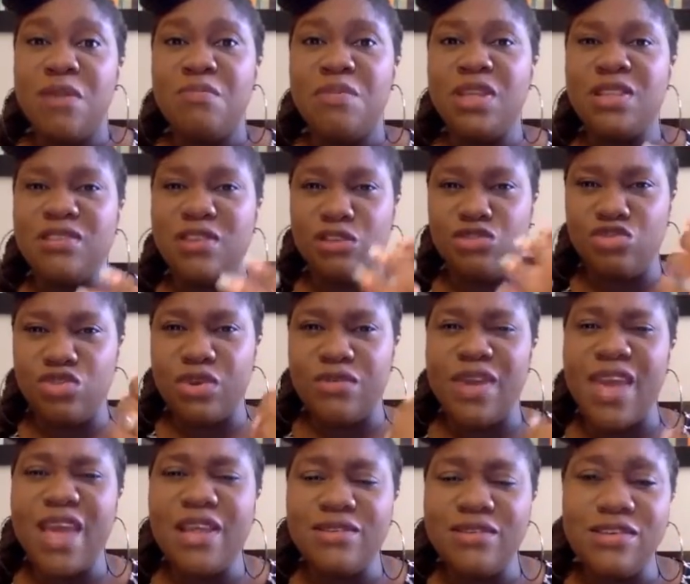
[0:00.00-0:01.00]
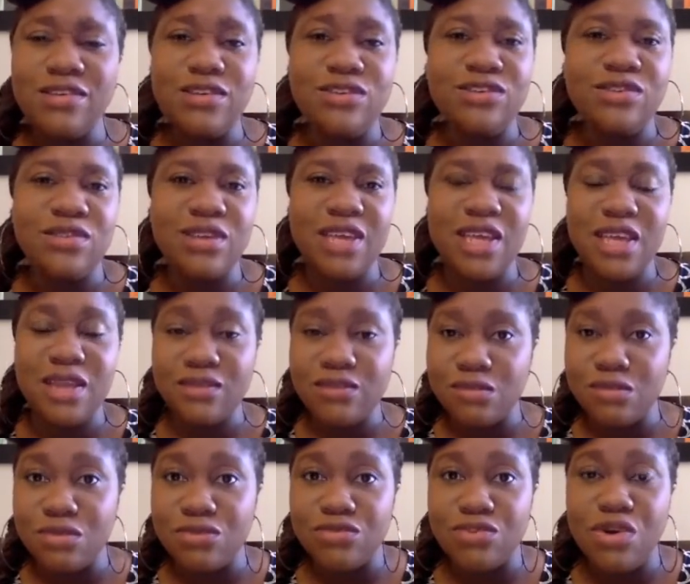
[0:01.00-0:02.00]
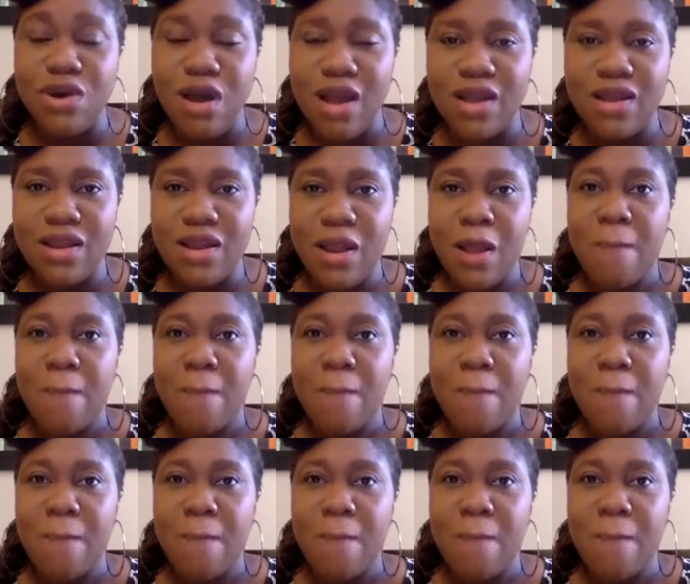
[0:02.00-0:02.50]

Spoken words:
means that you have entered into the kingdom of God.